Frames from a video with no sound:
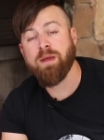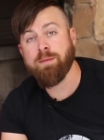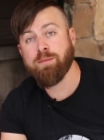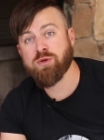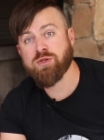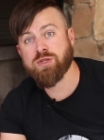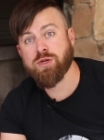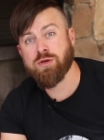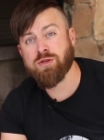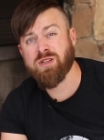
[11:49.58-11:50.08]

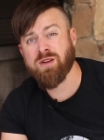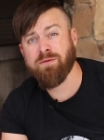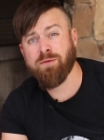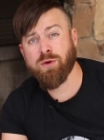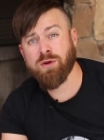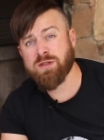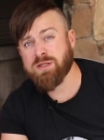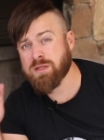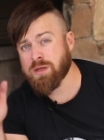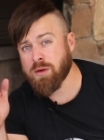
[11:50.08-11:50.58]
people searching
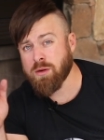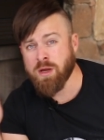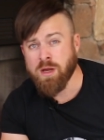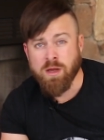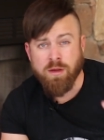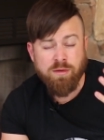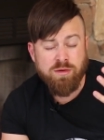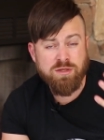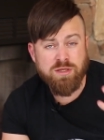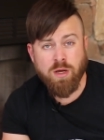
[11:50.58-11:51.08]
for it. So
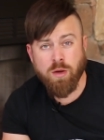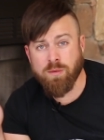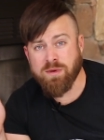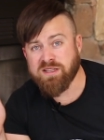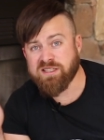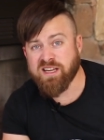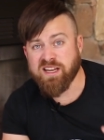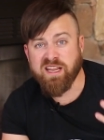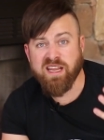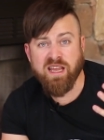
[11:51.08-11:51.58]
there's
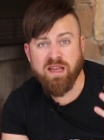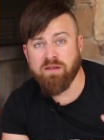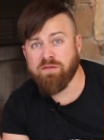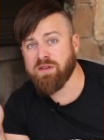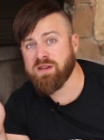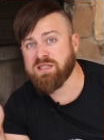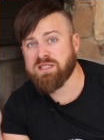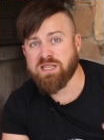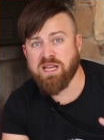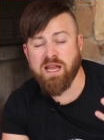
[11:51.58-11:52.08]
always a give
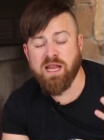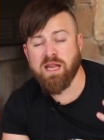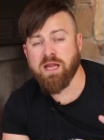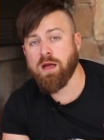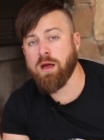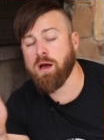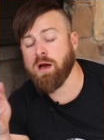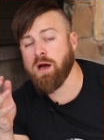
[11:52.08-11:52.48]
and take